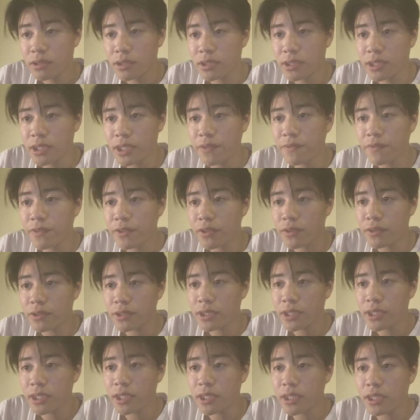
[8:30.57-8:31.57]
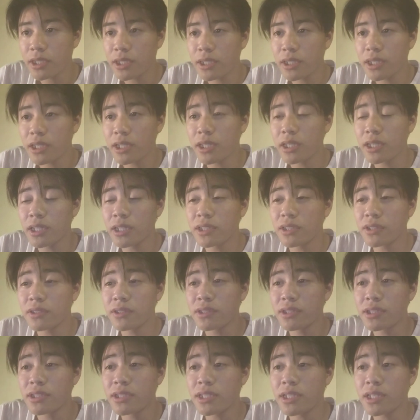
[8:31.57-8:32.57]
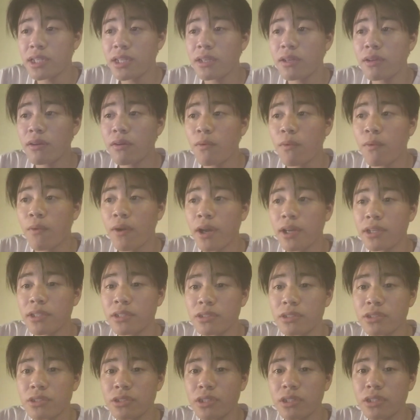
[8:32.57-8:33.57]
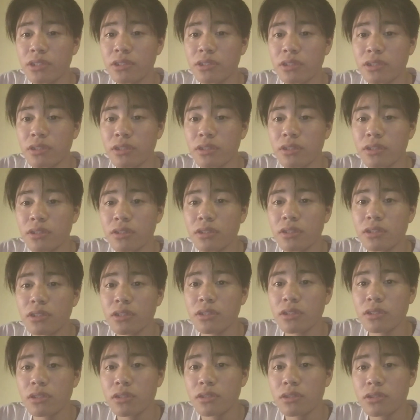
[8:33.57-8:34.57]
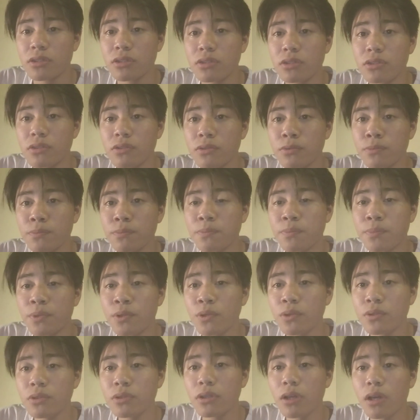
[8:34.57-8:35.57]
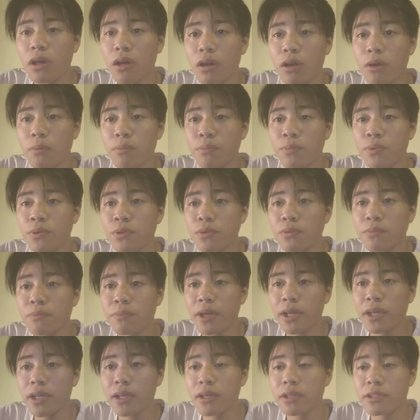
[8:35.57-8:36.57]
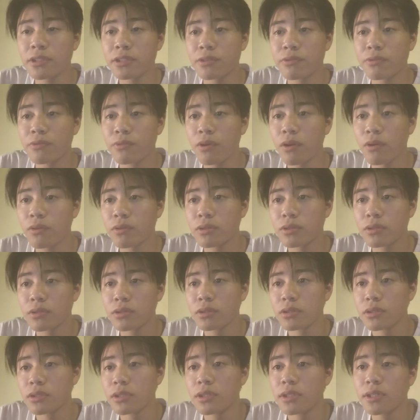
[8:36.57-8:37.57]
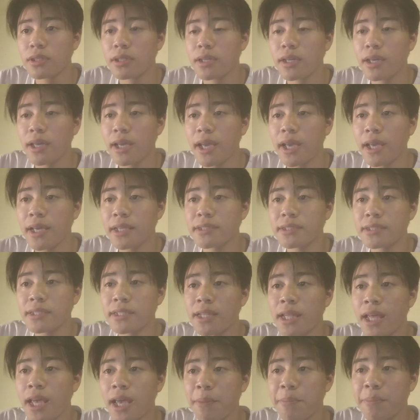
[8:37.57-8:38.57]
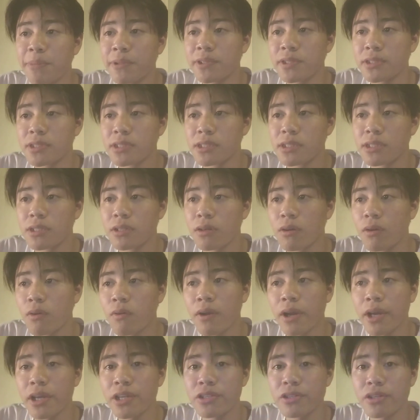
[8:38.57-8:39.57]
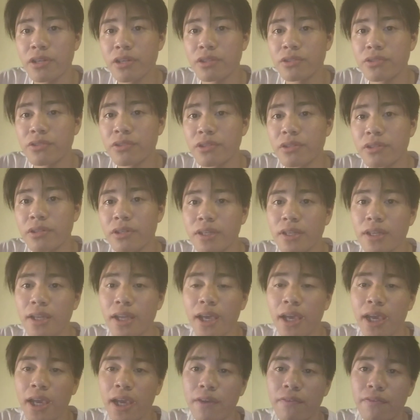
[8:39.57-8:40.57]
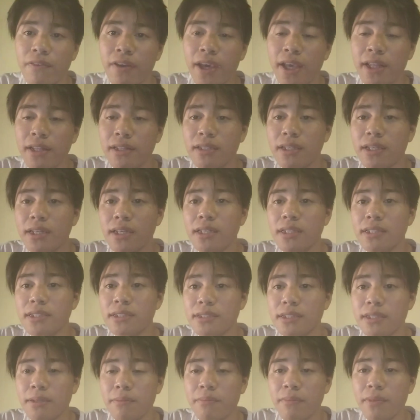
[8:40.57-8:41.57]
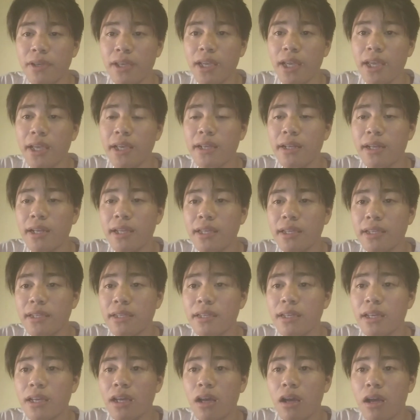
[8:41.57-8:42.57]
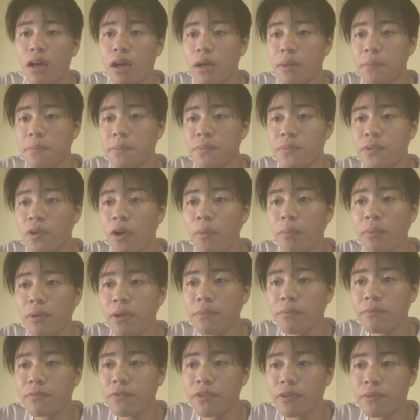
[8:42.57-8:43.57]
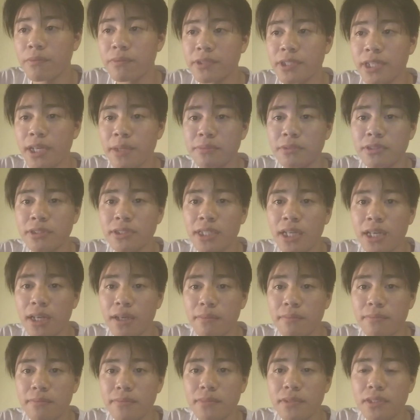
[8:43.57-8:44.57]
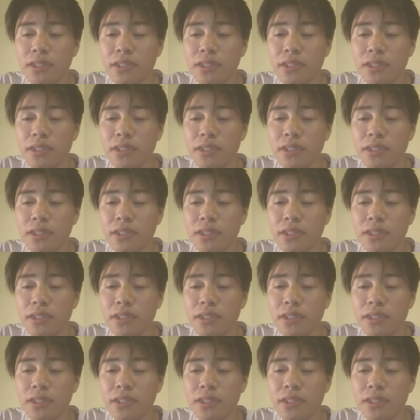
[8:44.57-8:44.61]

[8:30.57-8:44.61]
The difficulty is to see why the structure should push or pull back at the load. As it happens, quite young children have had some inkling of problem from time to time.